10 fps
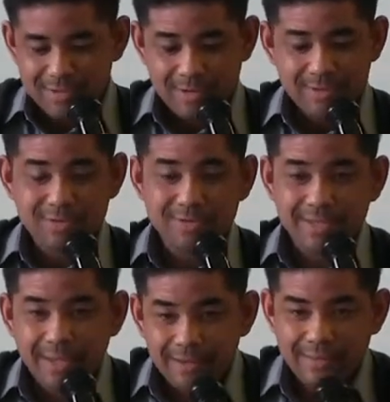So it's good
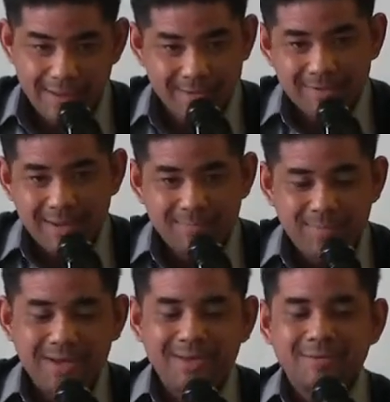to hear that,
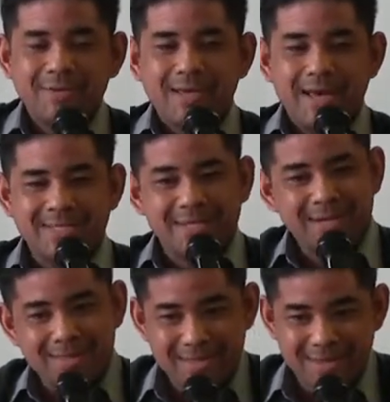but it's
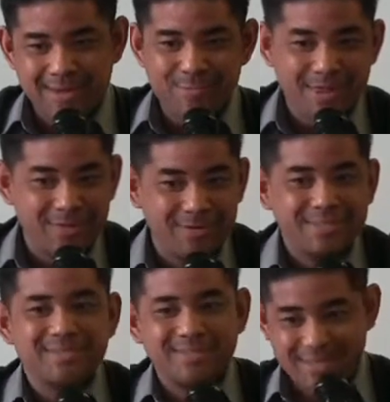another thing whether
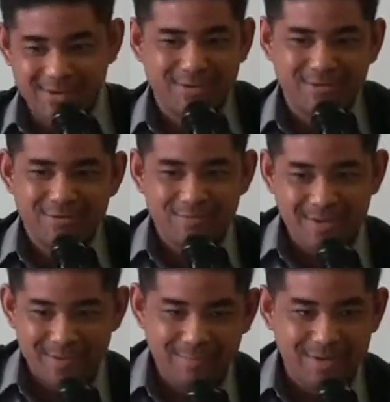it's sincere or not from him,